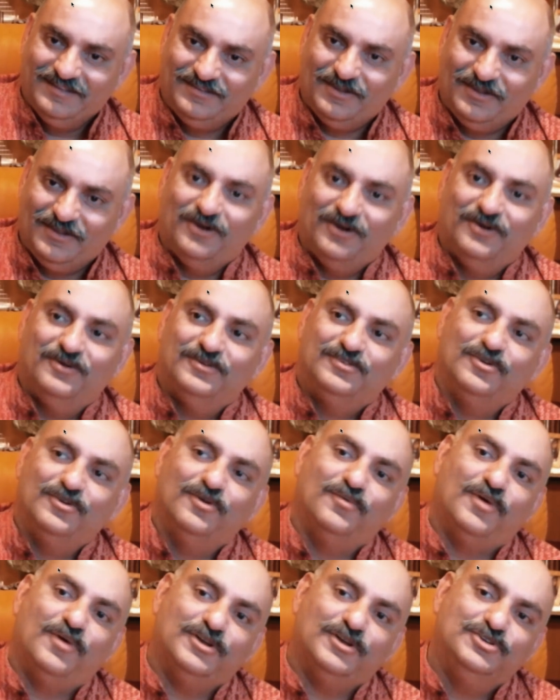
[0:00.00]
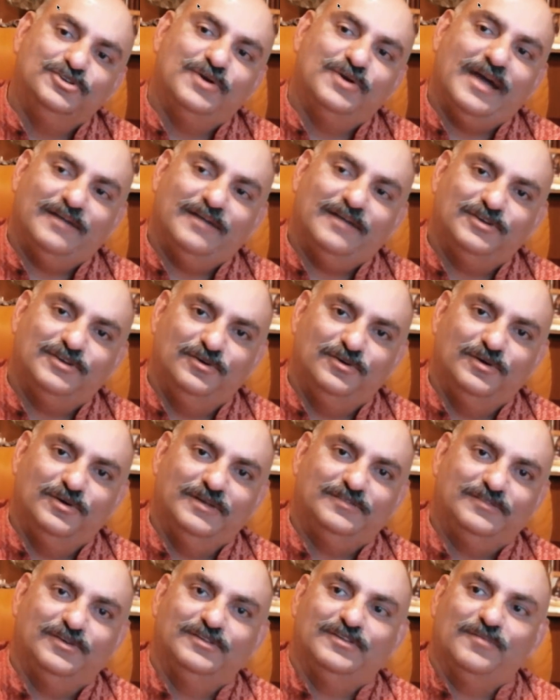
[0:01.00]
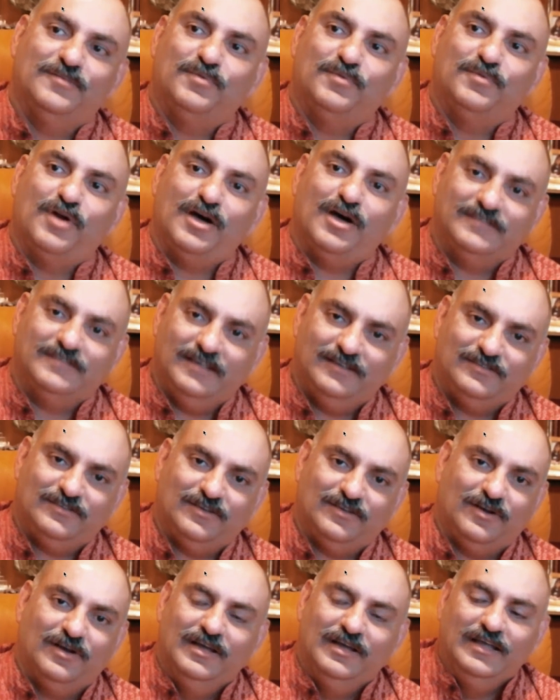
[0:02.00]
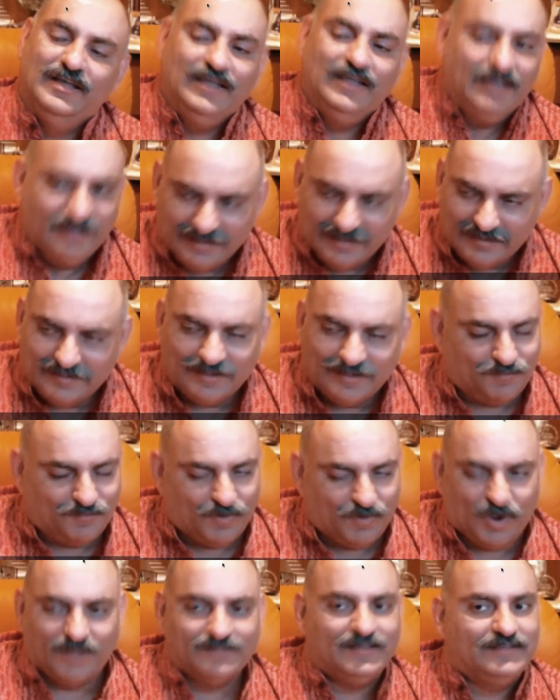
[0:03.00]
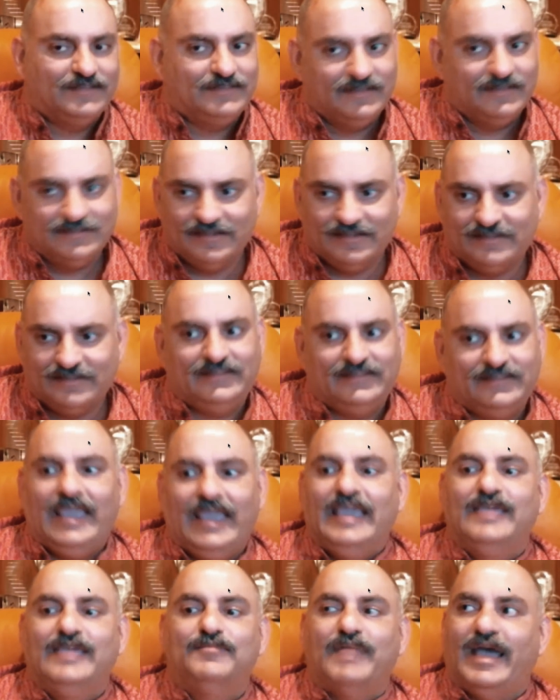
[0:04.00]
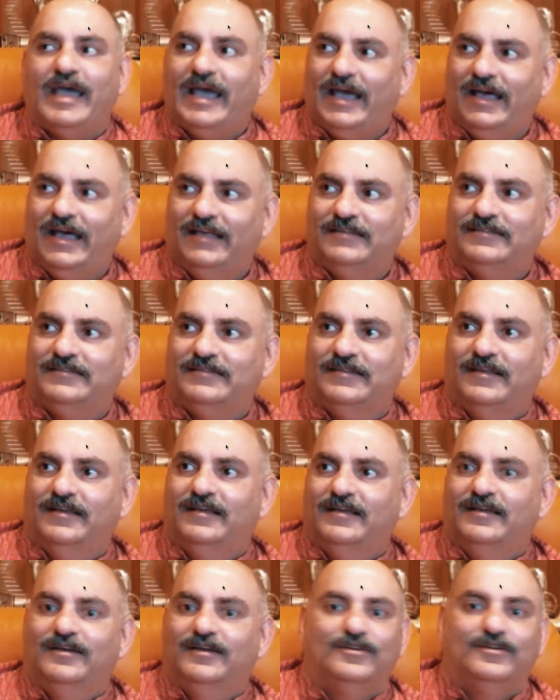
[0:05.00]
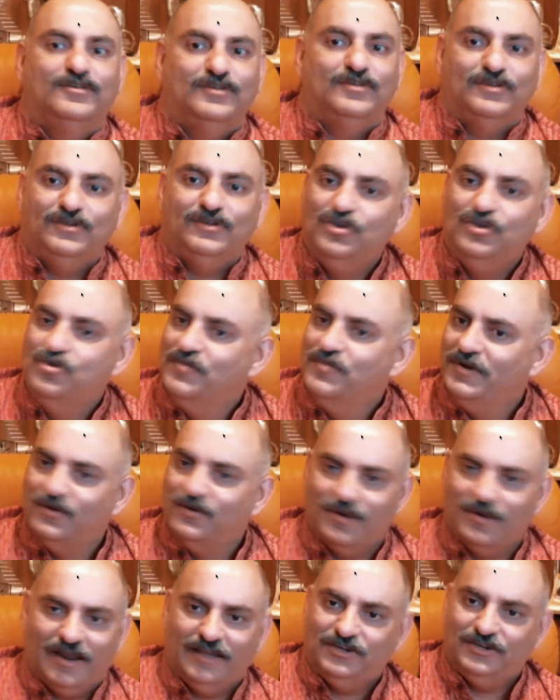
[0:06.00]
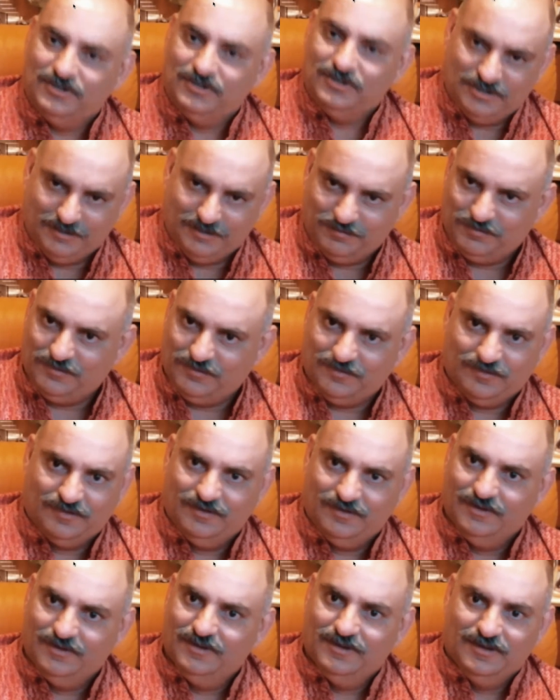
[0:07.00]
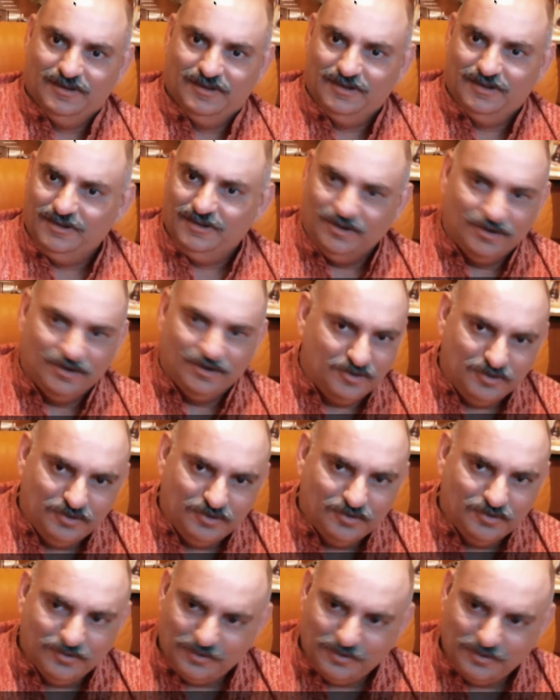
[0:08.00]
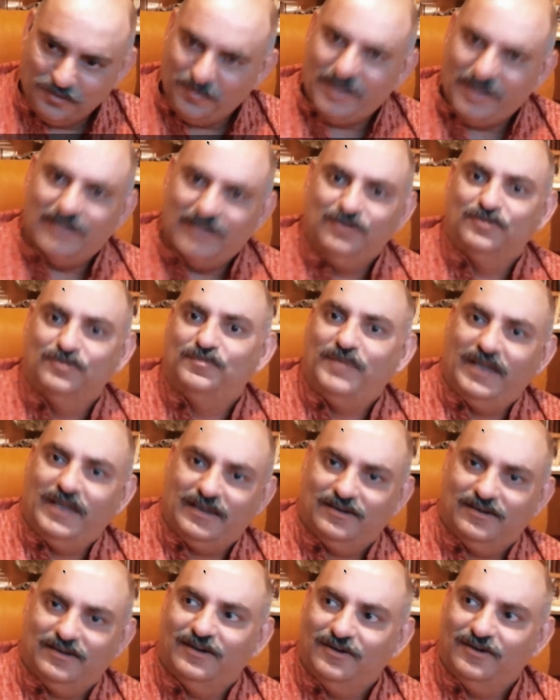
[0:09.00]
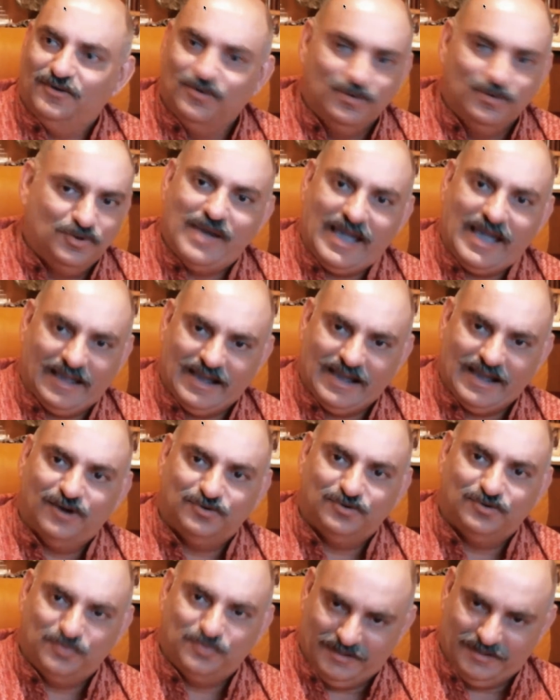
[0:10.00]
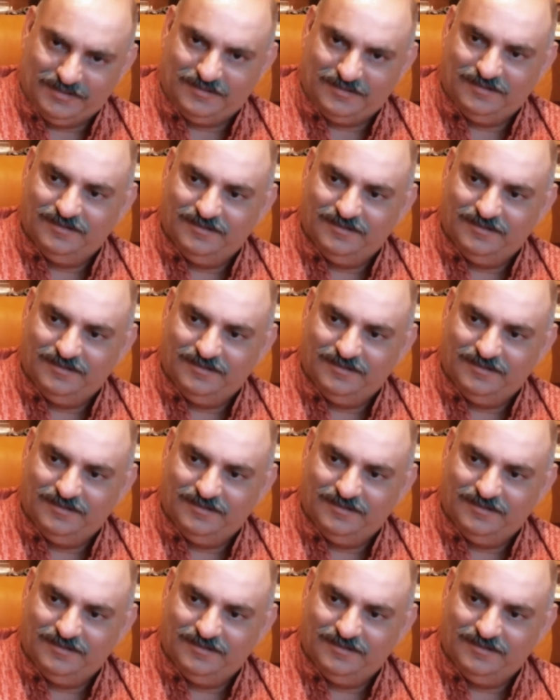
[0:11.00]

So what you have to do is, it's a process. The process is the same as human relationships. The way you pick who you hang out with